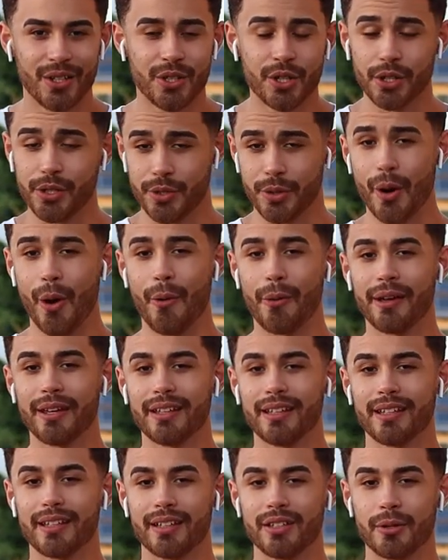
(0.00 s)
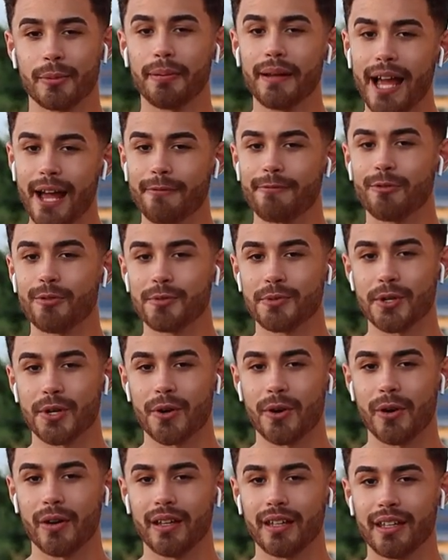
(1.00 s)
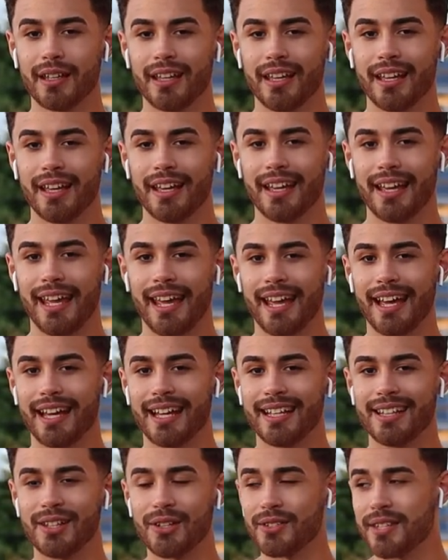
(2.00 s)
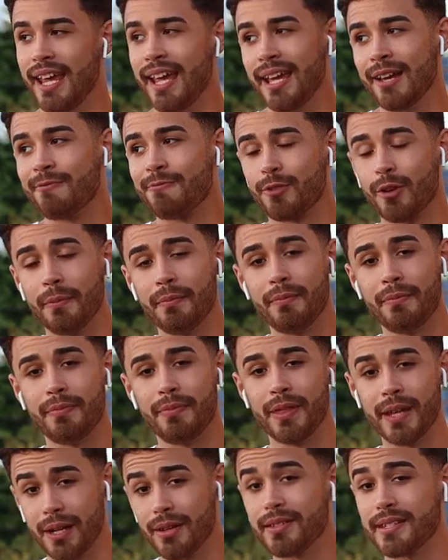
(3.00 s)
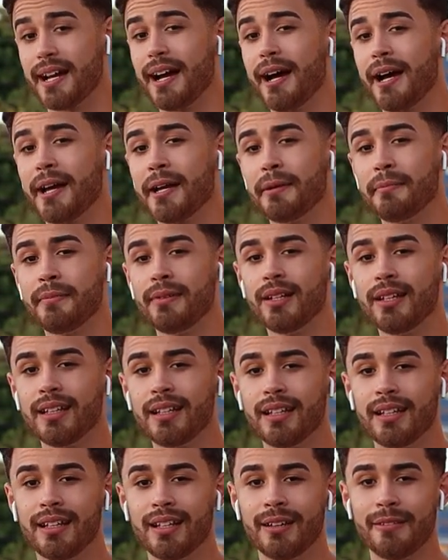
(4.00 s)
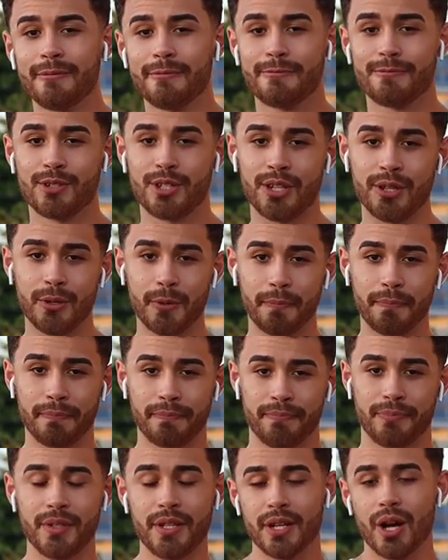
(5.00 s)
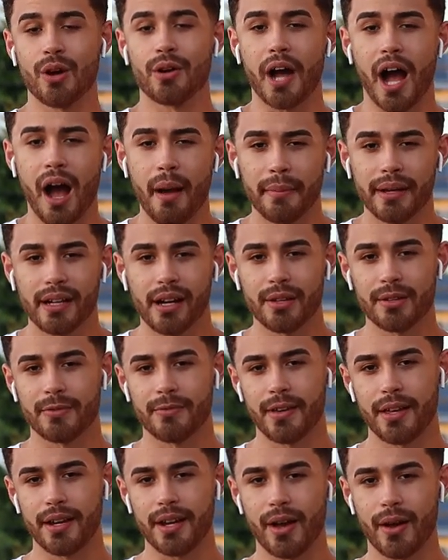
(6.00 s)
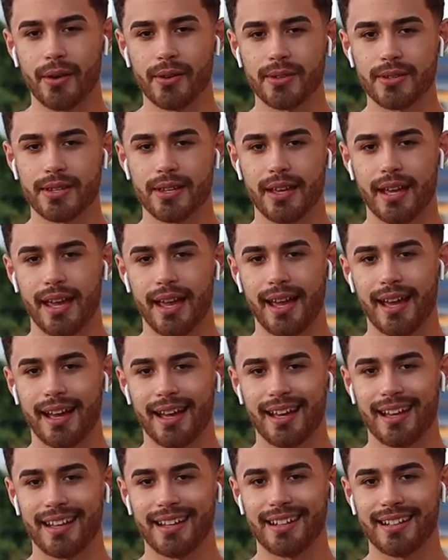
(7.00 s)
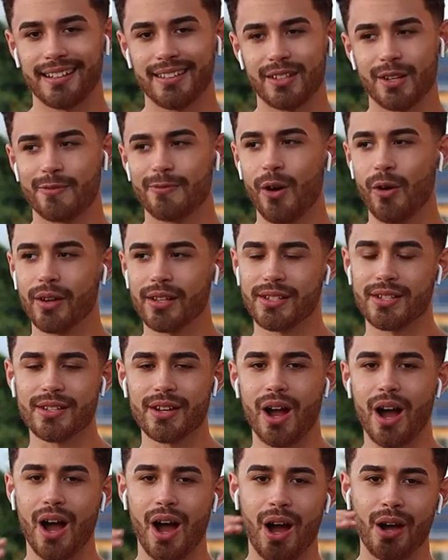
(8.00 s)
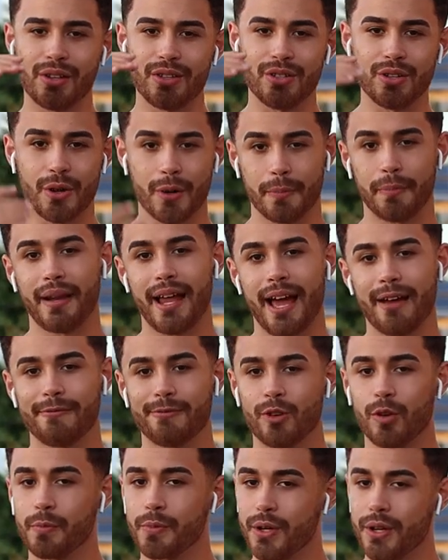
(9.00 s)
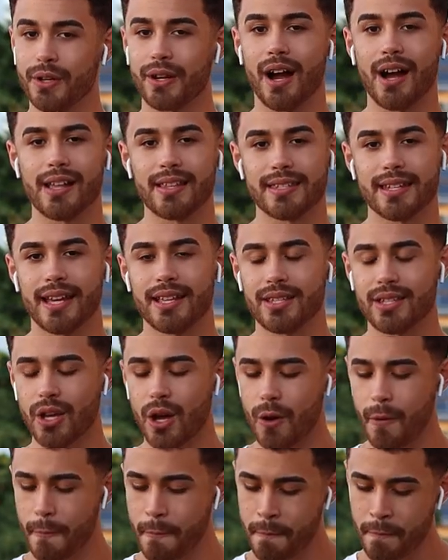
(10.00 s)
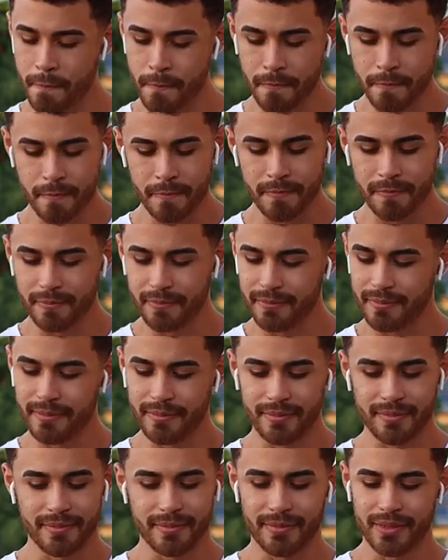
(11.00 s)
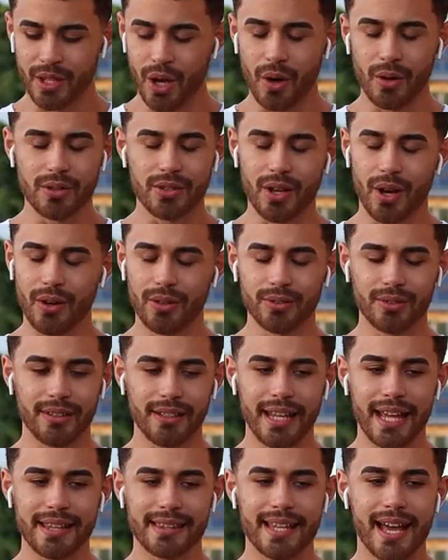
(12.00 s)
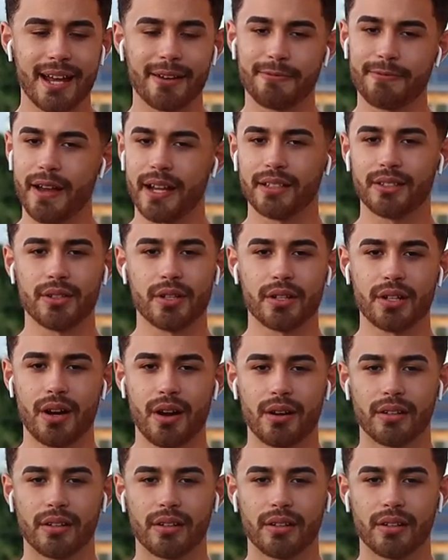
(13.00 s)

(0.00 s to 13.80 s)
you're growing, your platform's growing, and they're taking from their time to, you know, comment on your videos, and they're focusing on your platform, your content. So don't let that affect you at